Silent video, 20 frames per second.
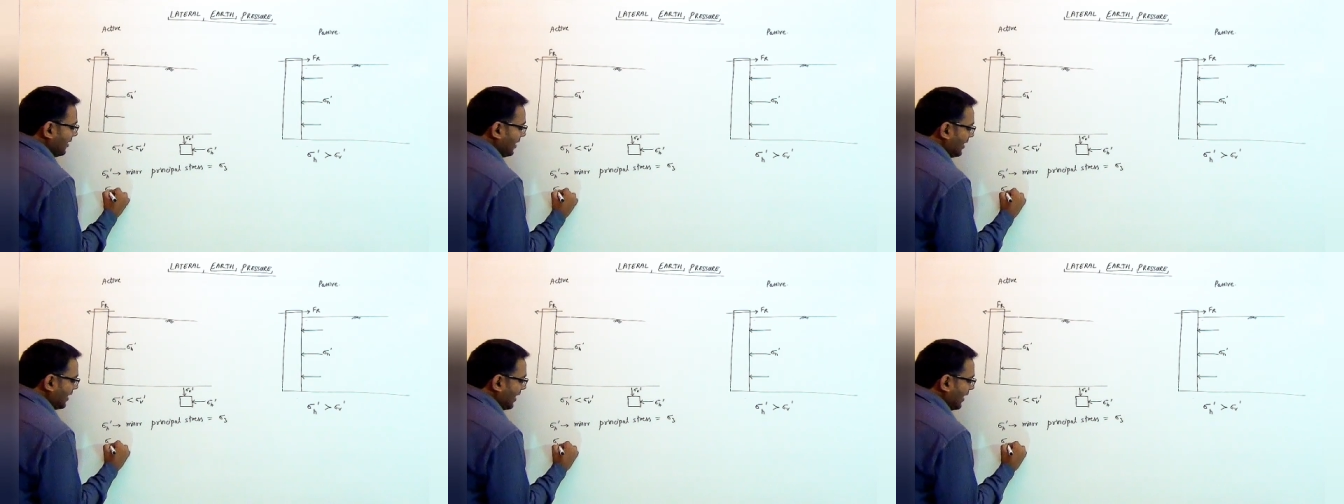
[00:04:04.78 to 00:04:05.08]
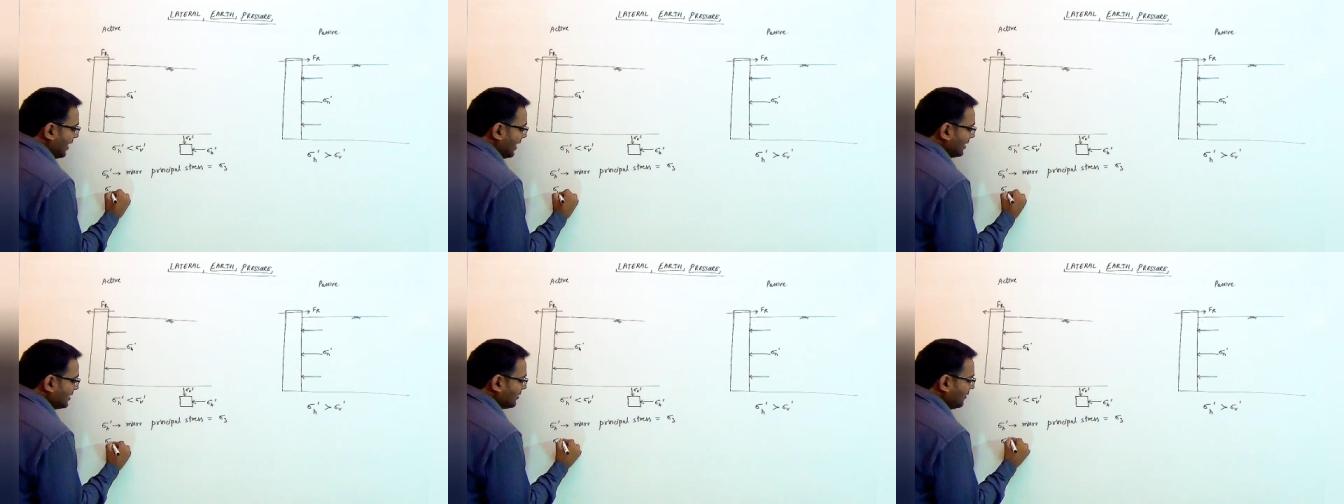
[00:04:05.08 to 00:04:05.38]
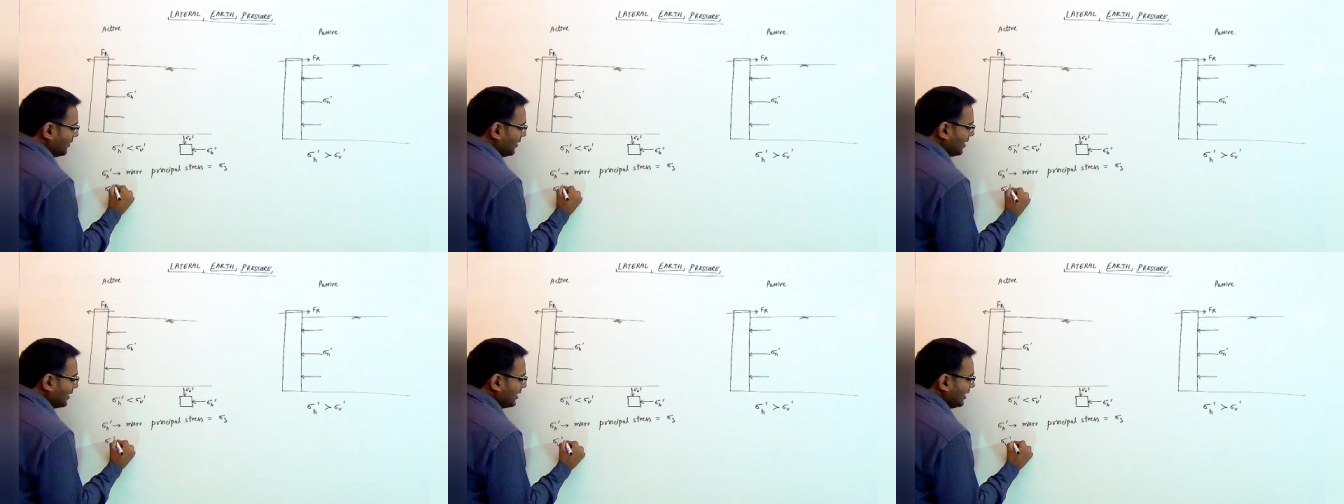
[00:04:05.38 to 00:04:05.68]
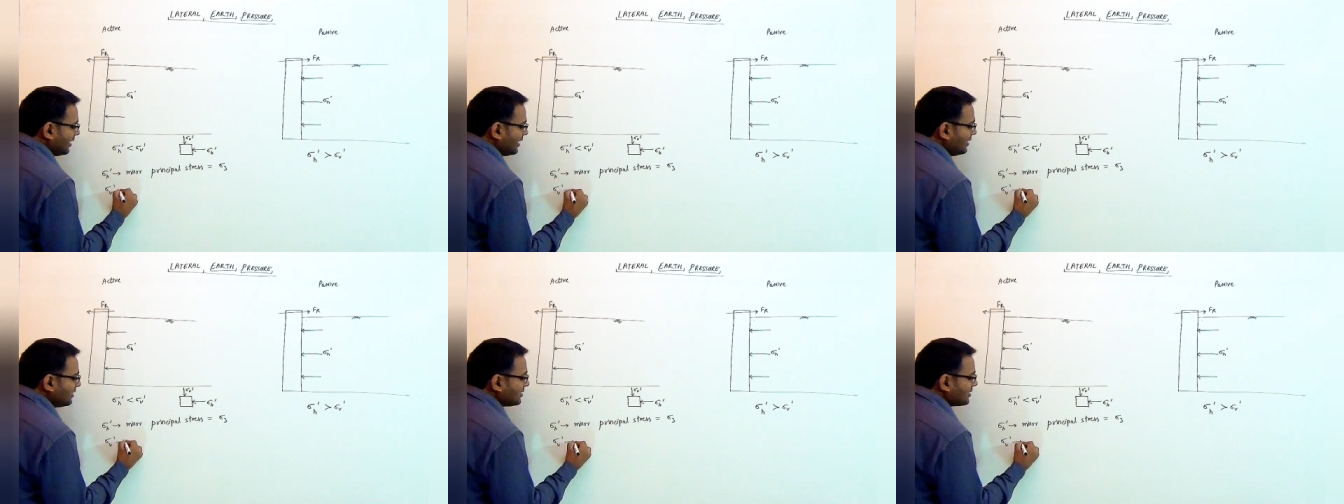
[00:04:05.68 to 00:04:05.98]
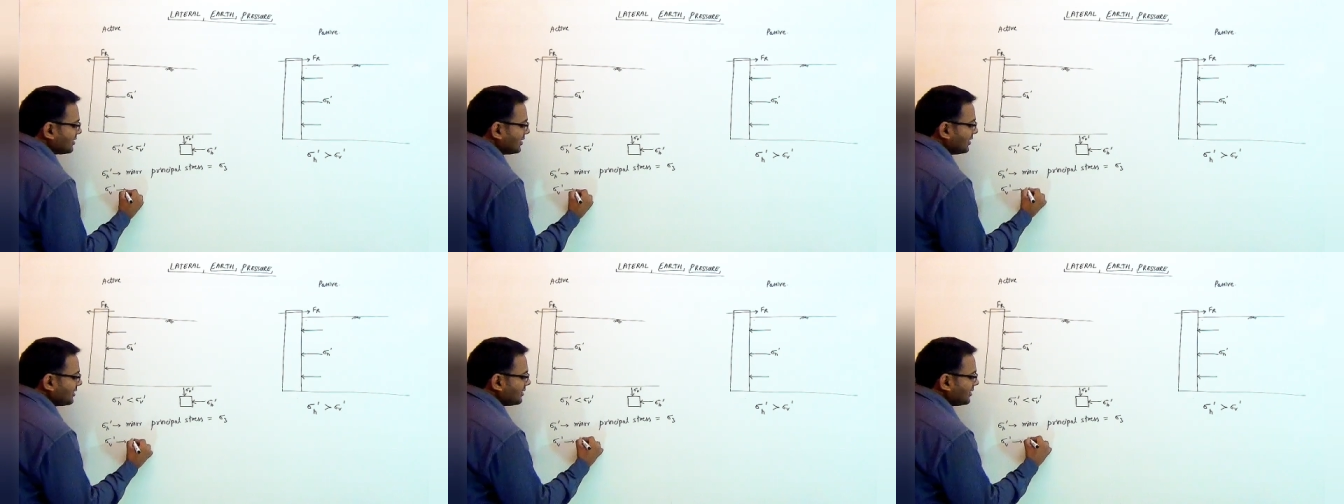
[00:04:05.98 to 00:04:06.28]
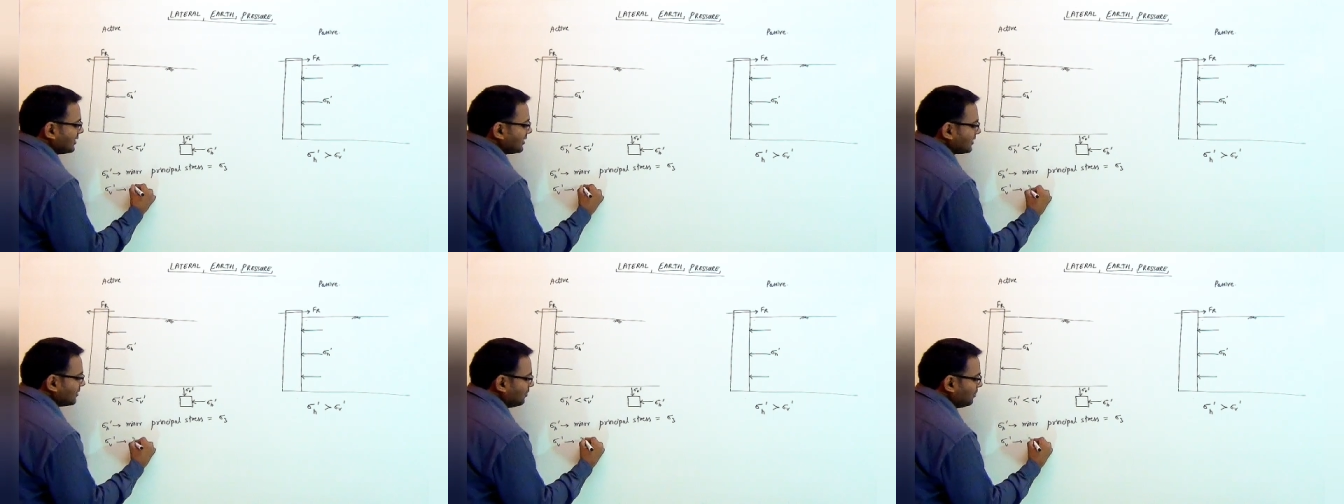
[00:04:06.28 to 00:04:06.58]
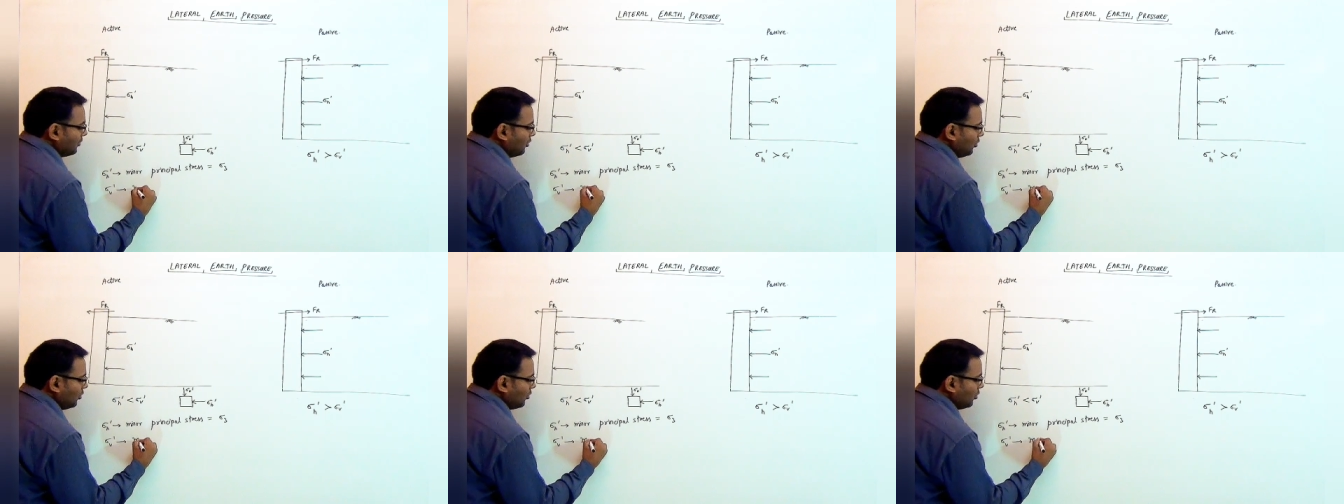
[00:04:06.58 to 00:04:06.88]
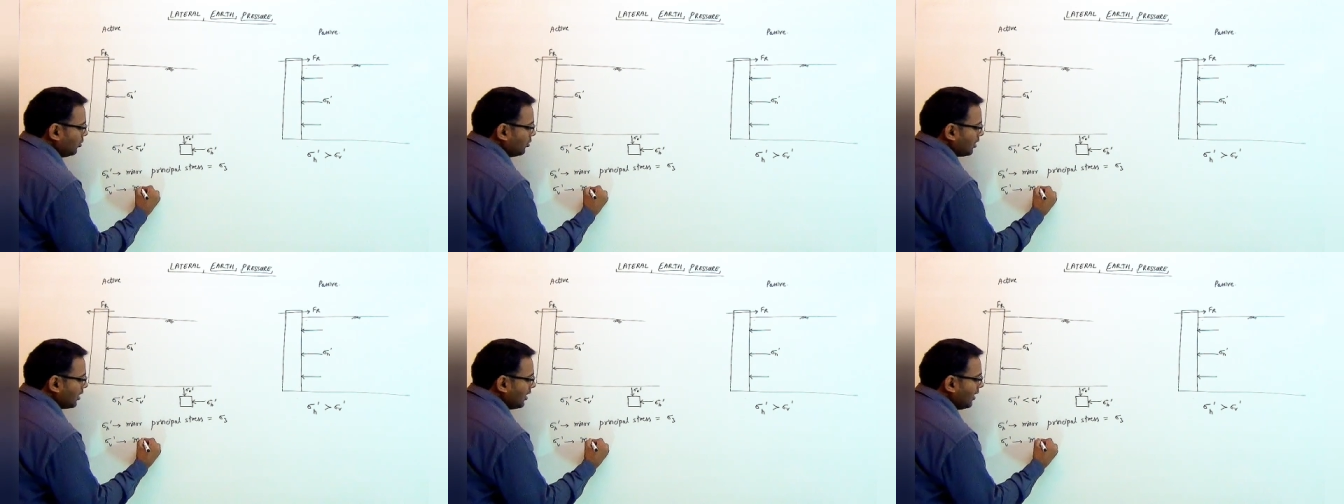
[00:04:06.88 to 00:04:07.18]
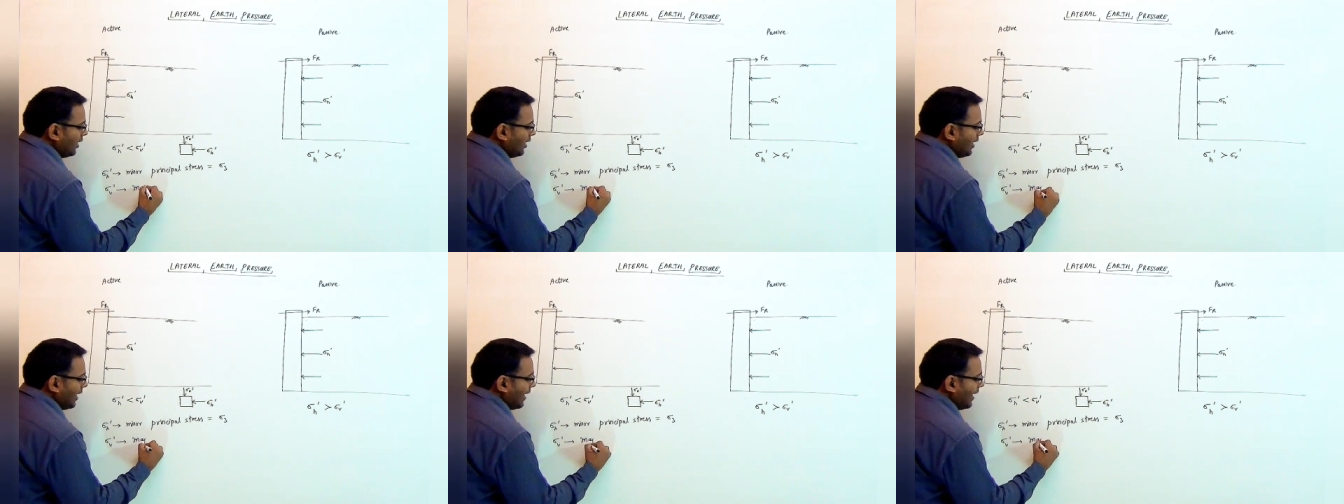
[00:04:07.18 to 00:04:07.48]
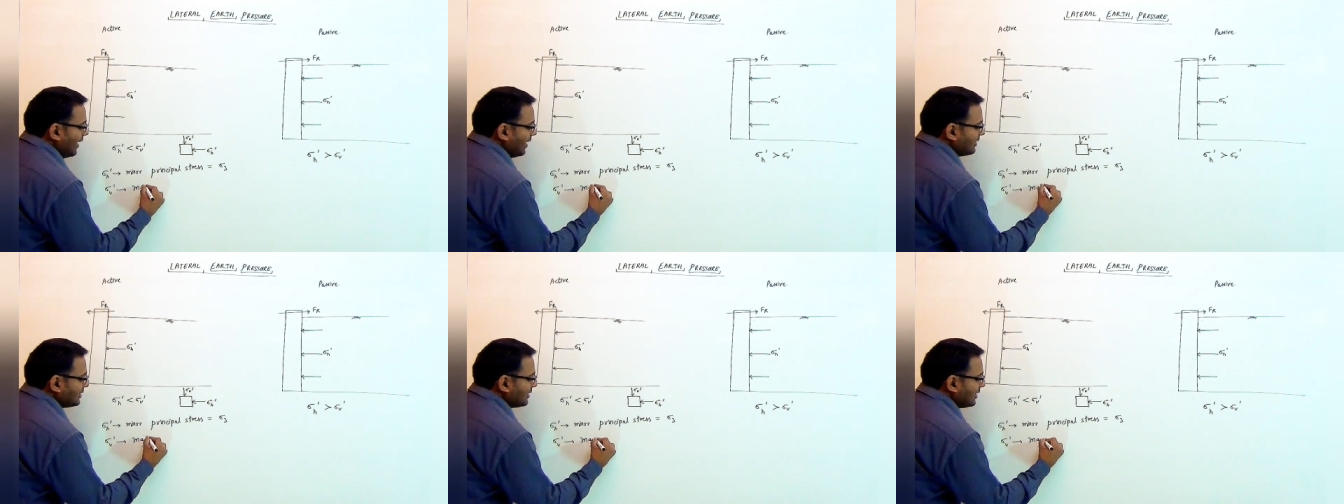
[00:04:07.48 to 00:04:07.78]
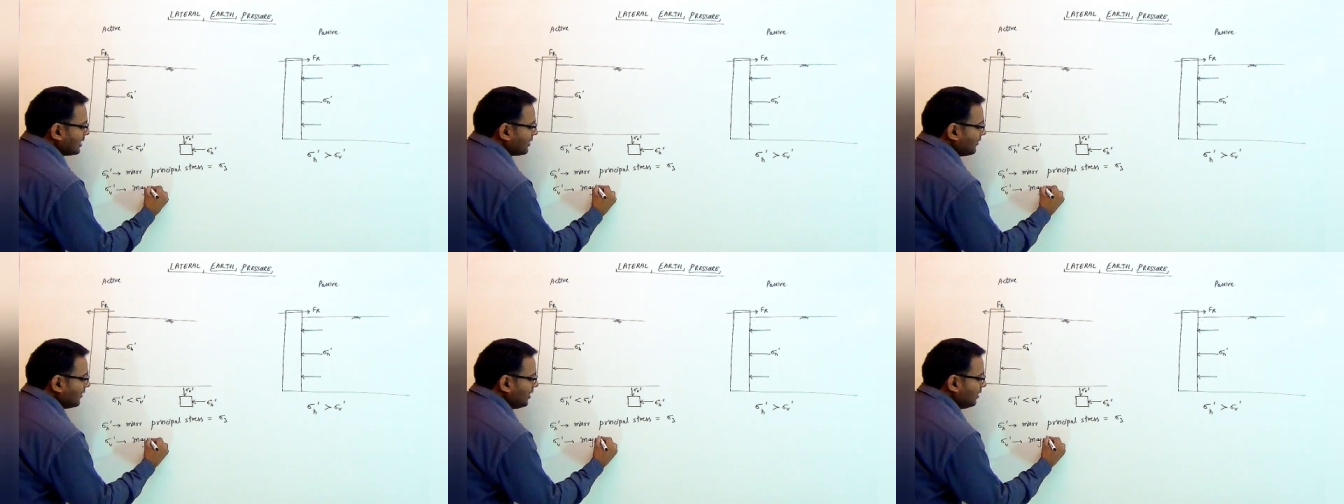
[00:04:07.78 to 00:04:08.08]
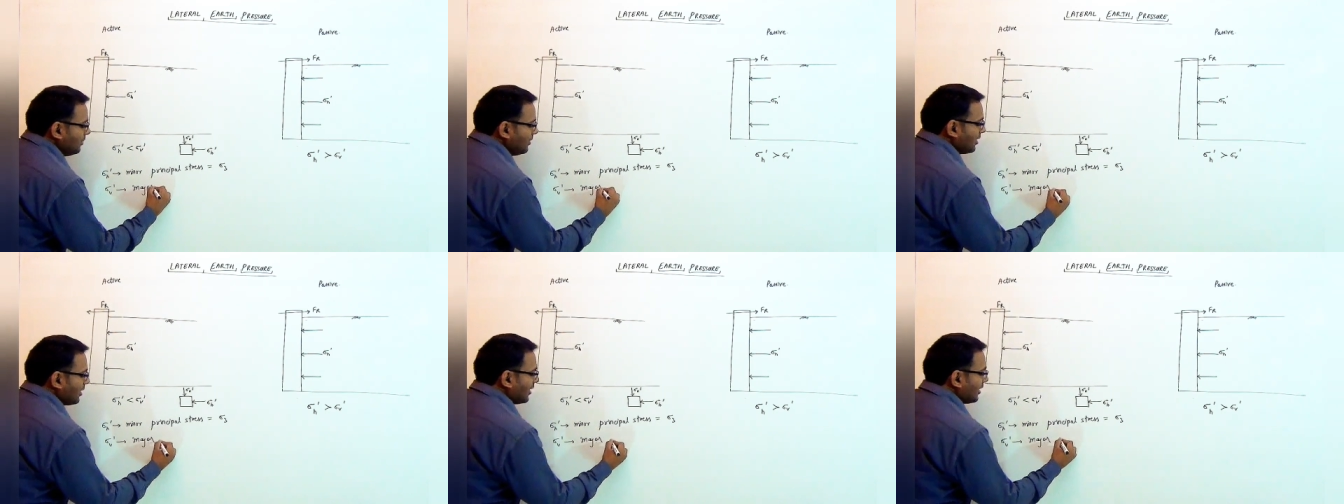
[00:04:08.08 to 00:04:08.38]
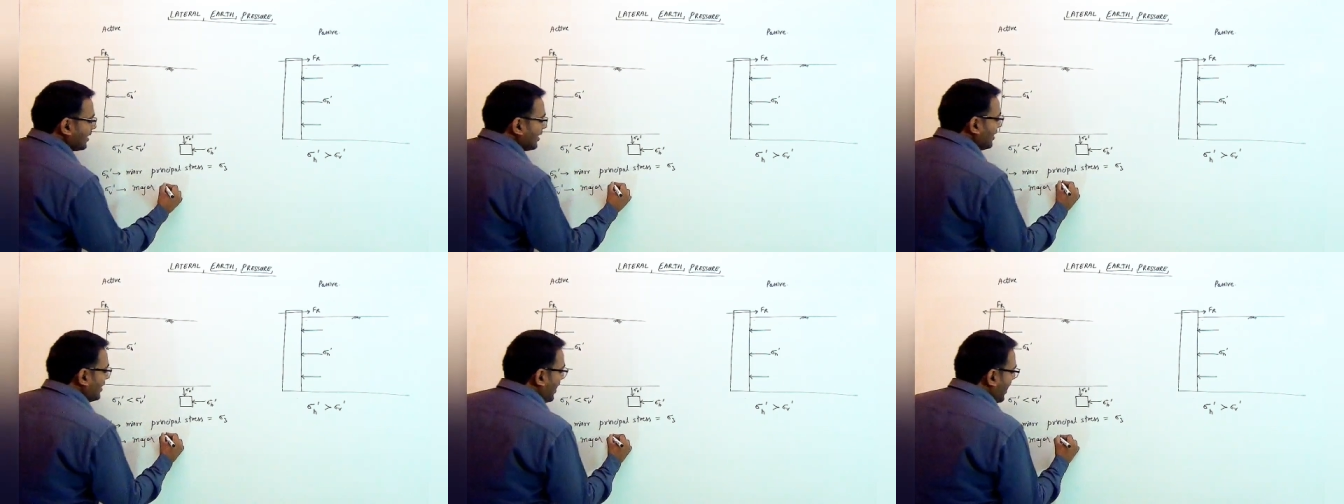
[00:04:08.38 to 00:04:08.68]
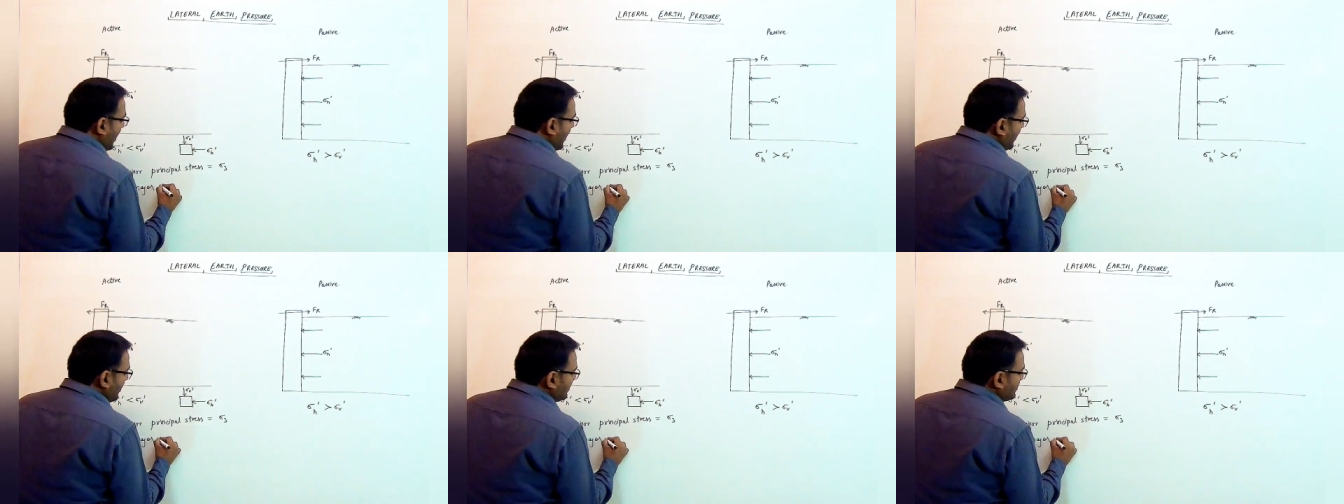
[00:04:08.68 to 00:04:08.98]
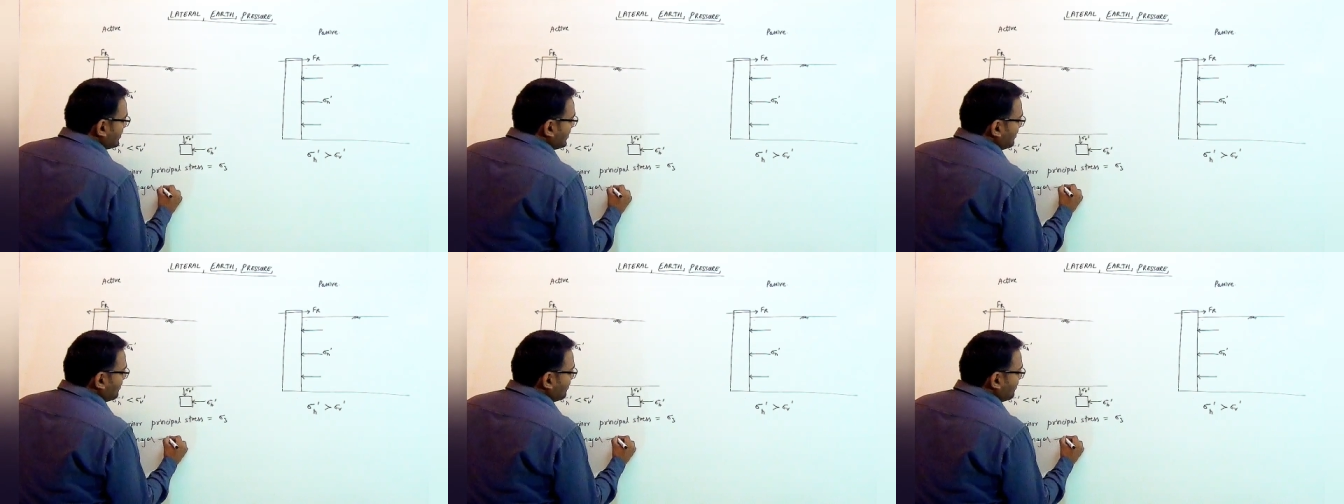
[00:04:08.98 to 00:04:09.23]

whereas vertical stress is more hence it will be written as the